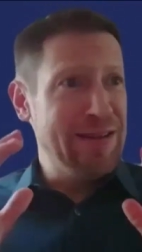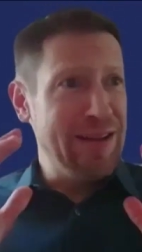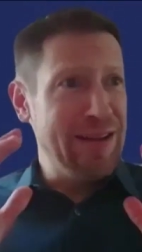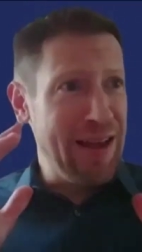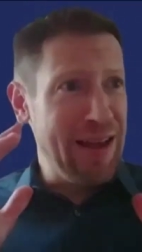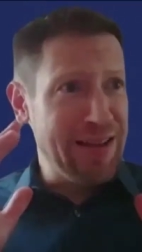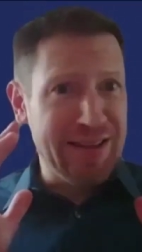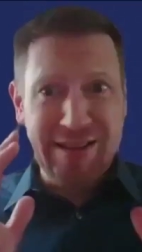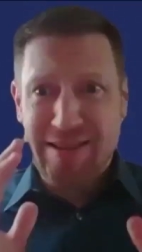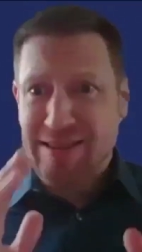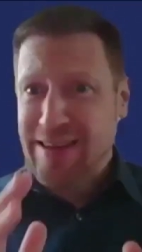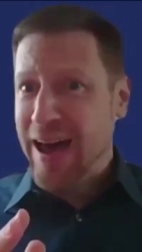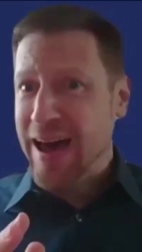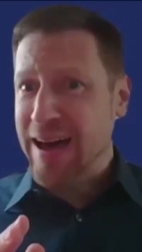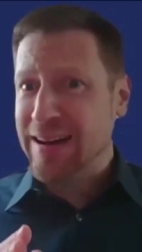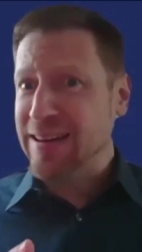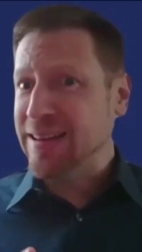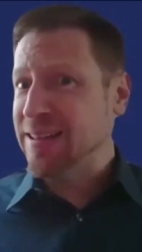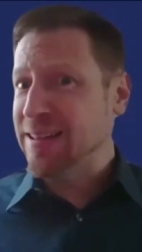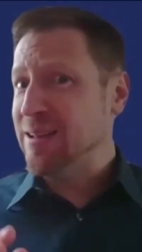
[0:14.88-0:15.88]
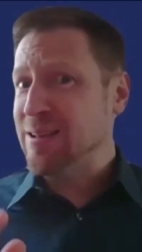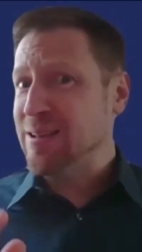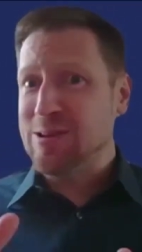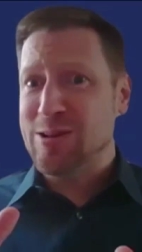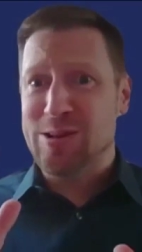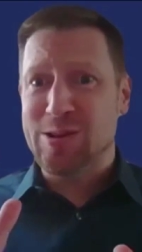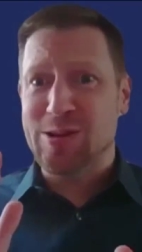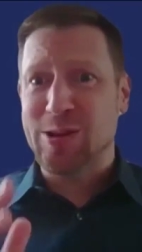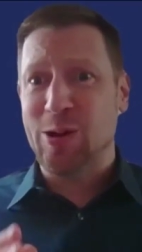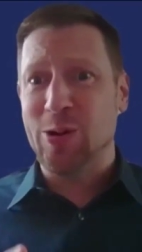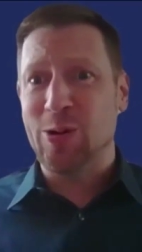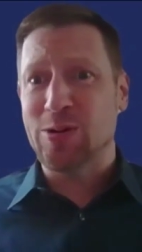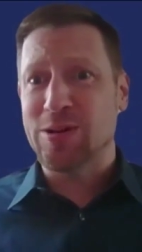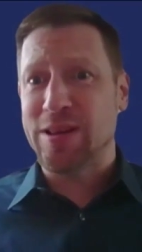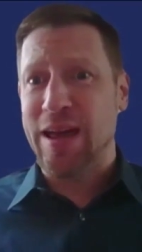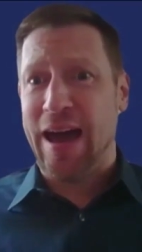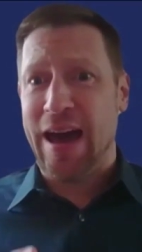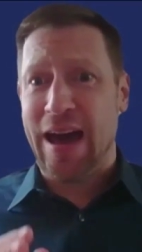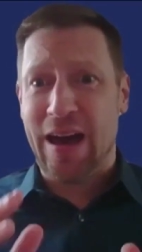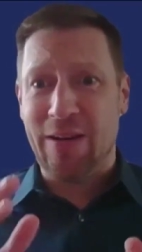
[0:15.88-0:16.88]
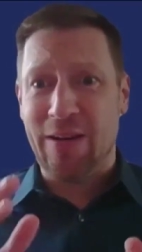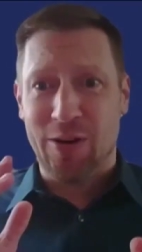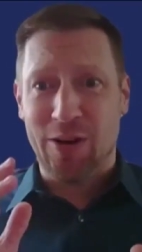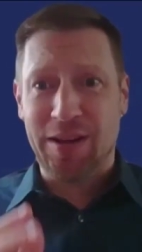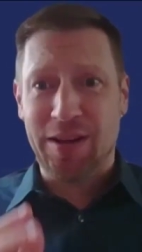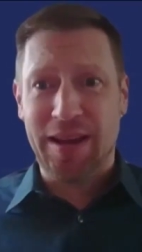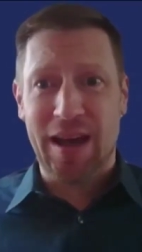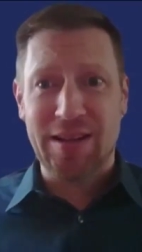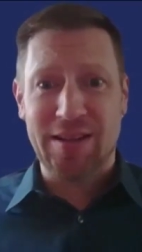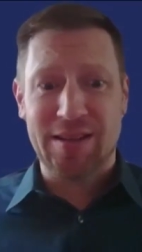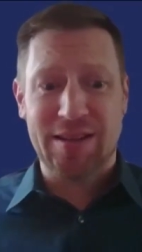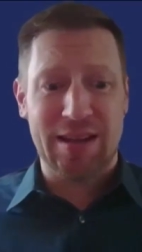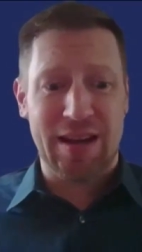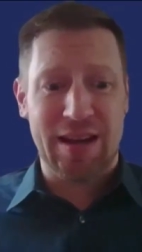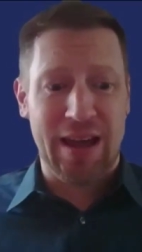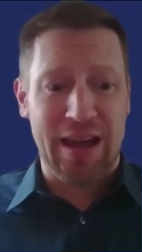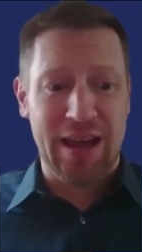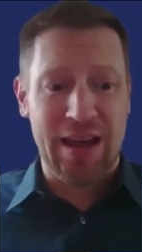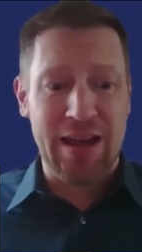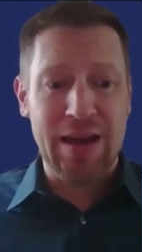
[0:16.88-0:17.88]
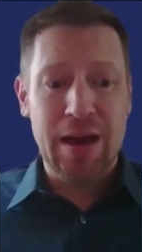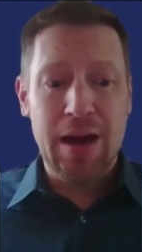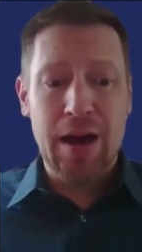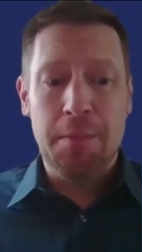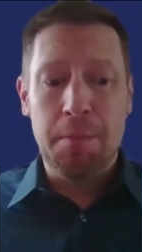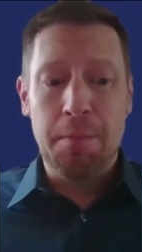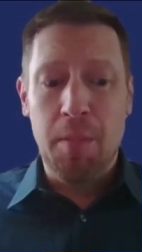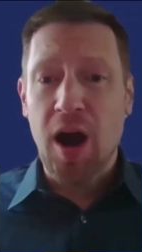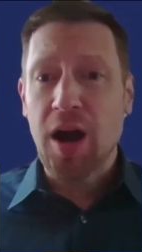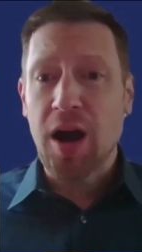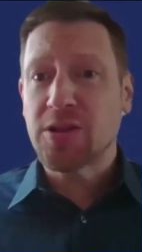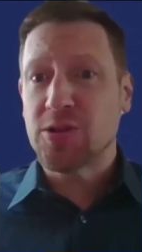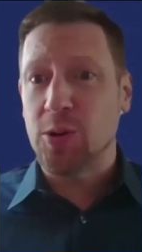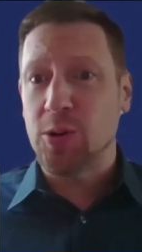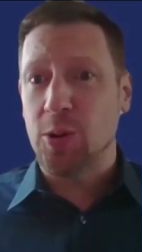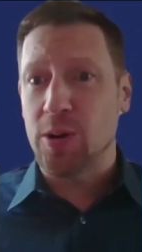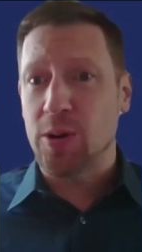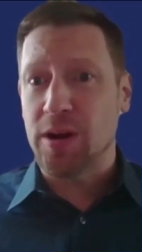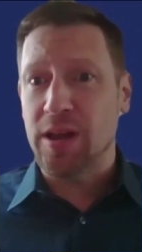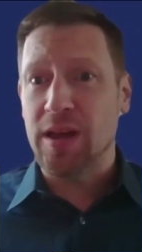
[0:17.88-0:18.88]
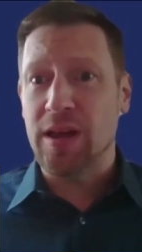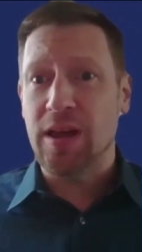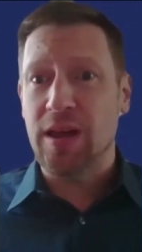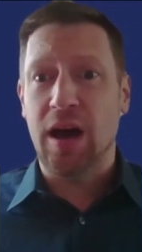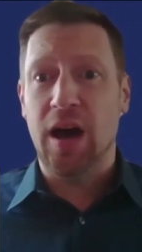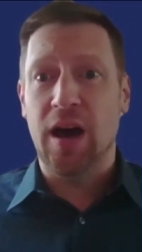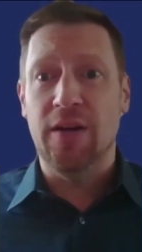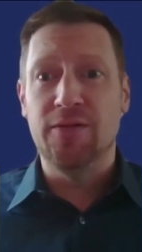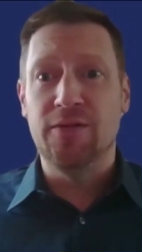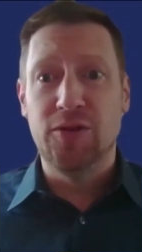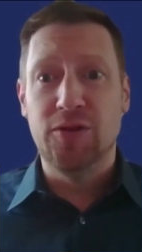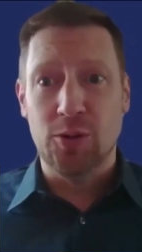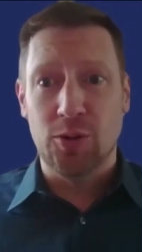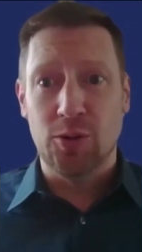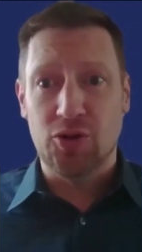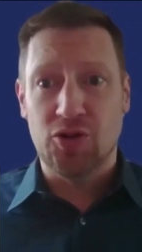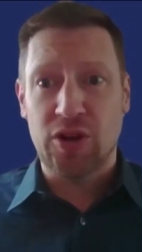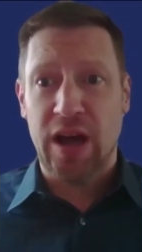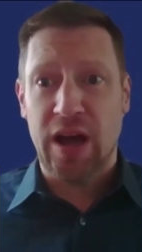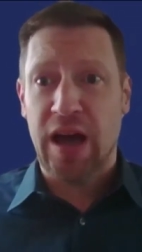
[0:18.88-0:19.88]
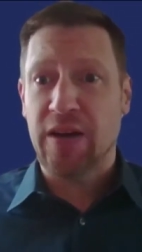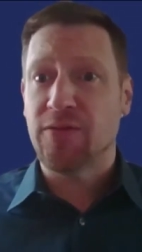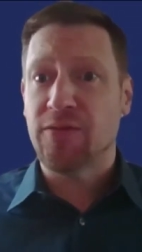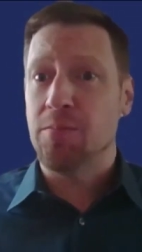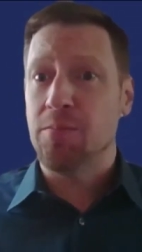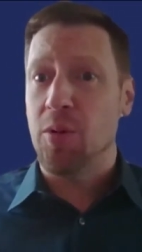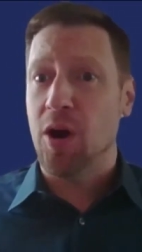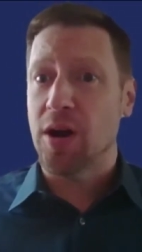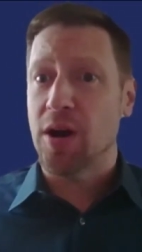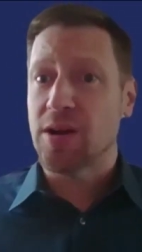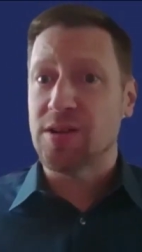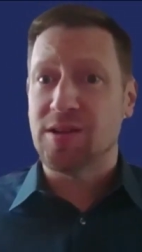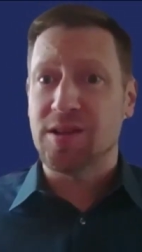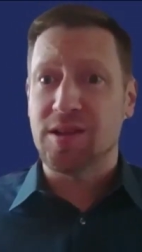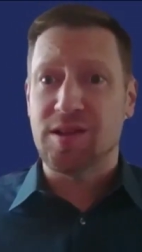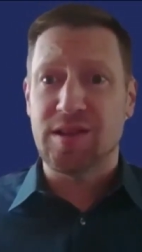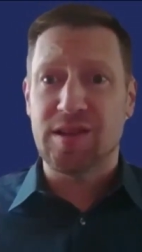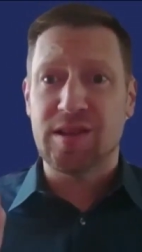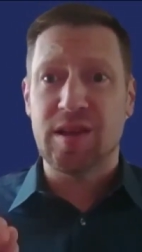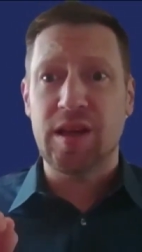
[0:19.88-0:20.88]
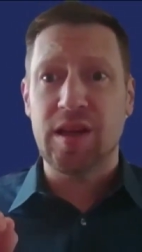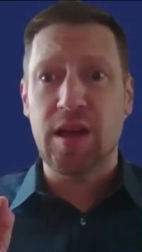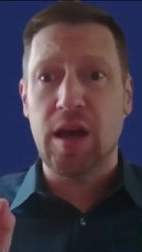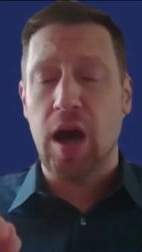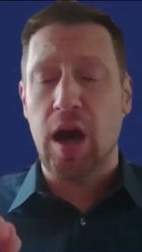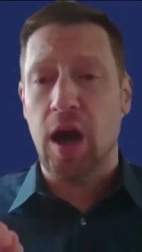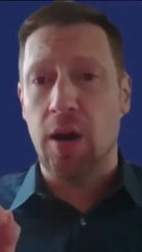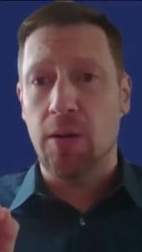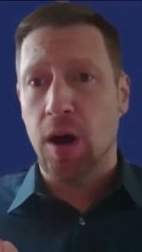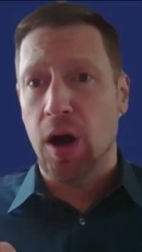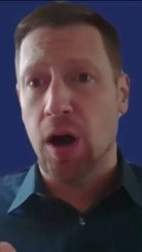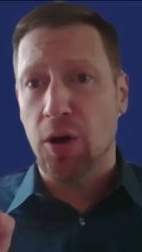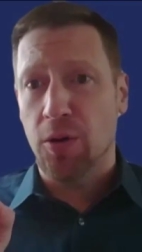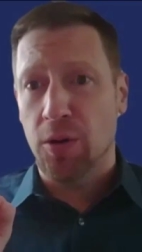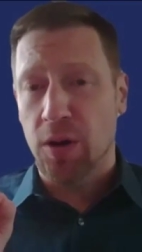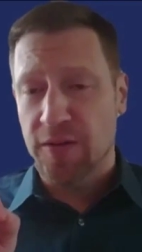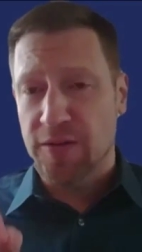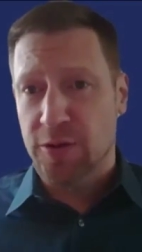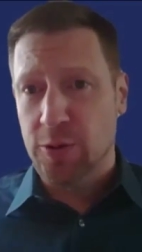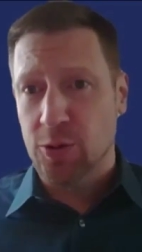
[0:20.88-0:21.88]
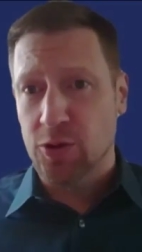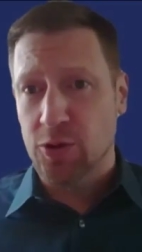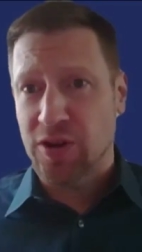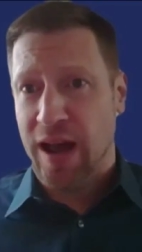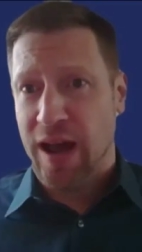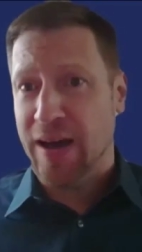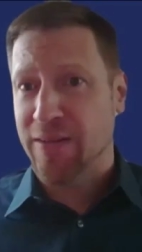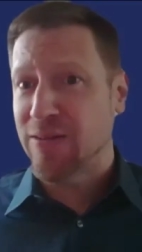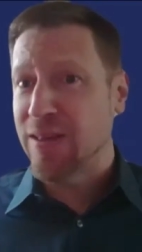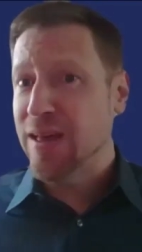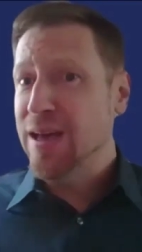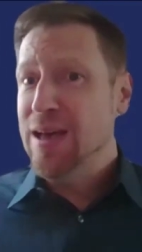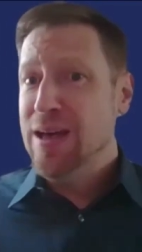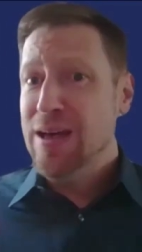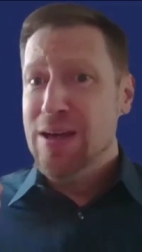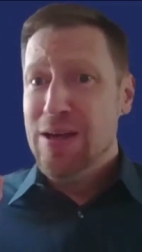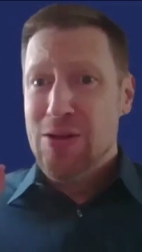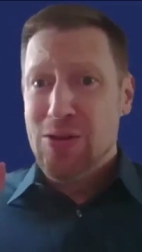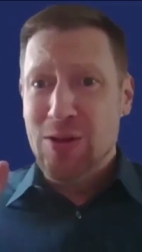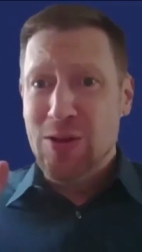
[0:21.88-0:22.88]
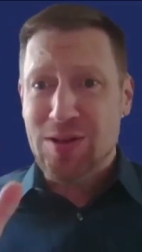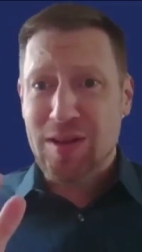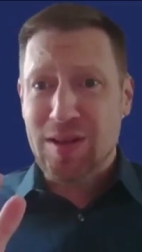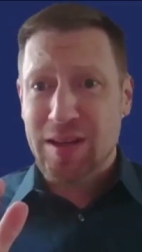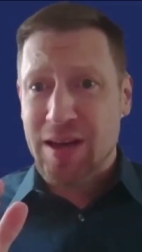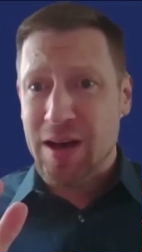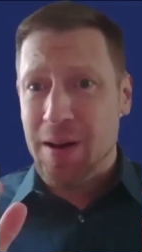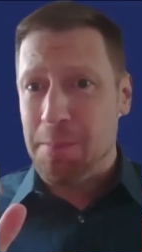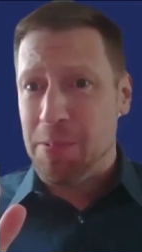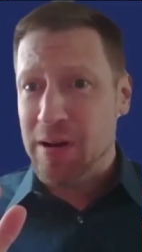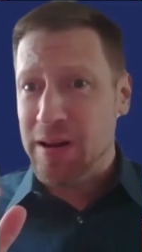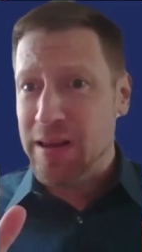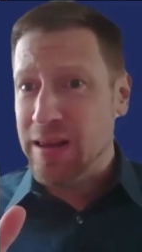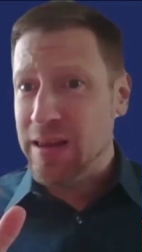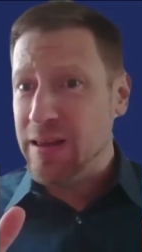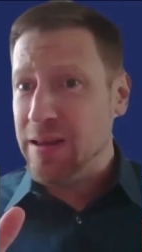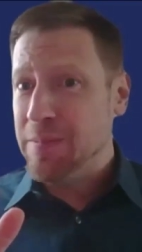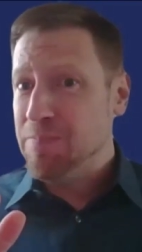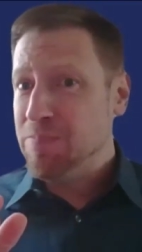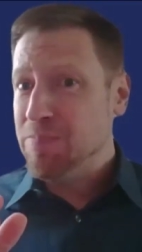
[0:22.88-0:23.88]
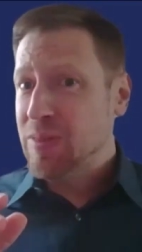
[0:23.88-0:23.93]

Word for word: ecstatic, stoked to have our guest today, Mark Doherty of Dual Draft. Mark is the COO of Dual Draft. This is a company,